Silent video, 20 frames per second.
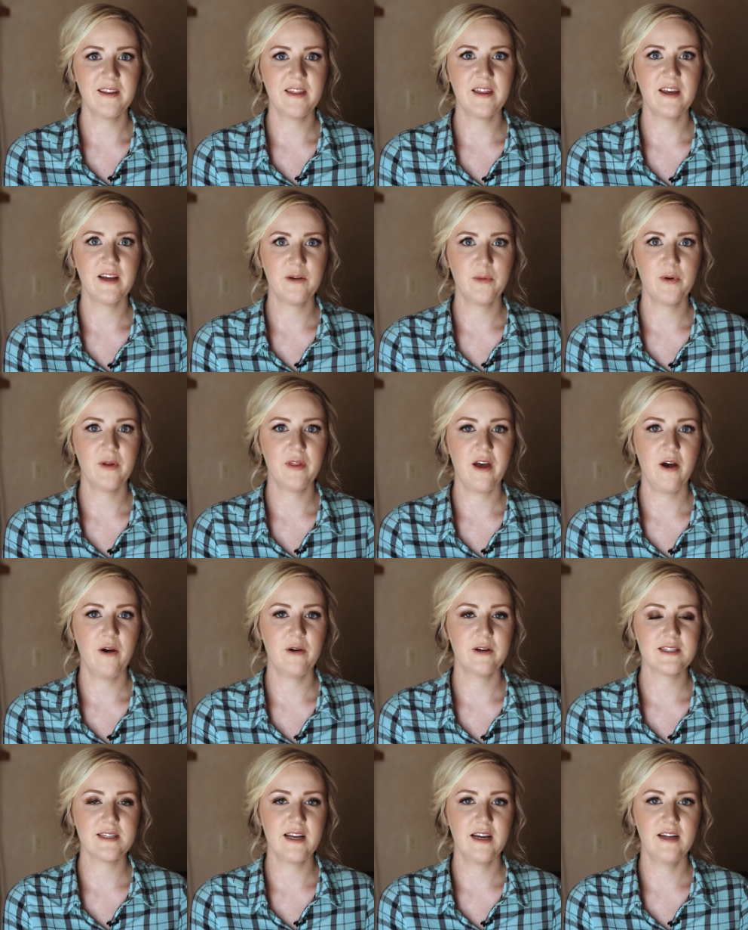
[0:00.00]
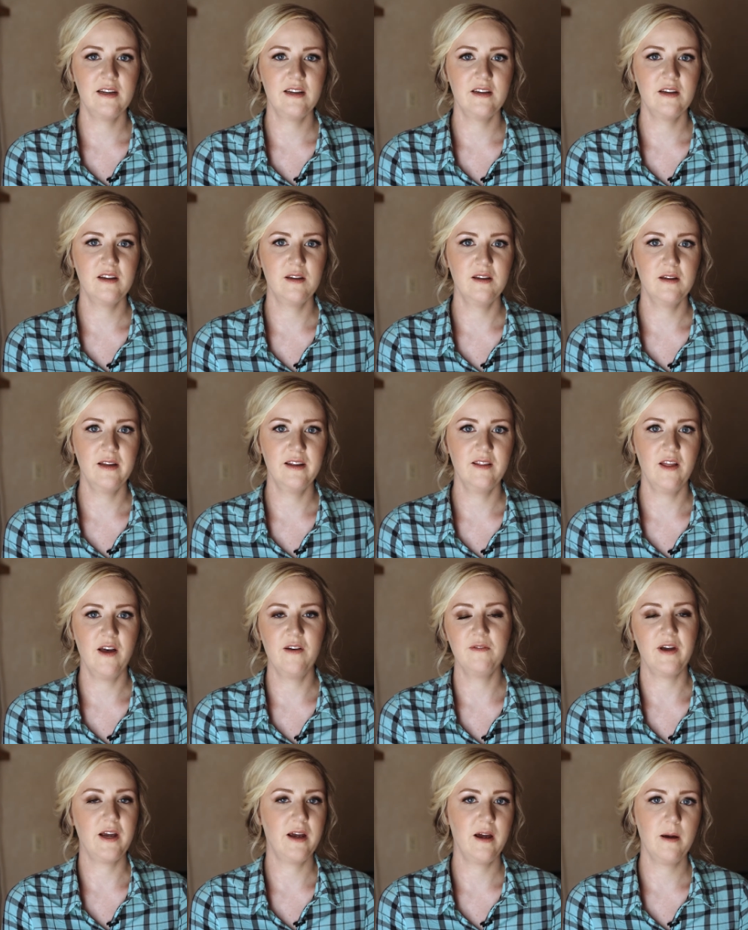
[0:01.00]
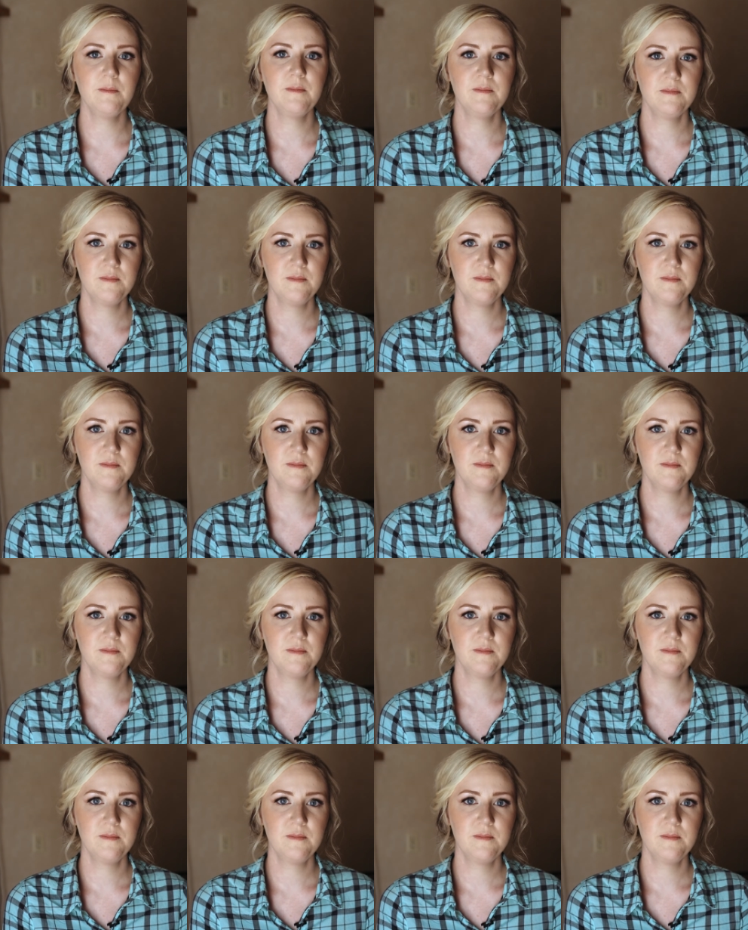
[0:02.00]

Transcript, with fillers: think, with how excited and in love I am.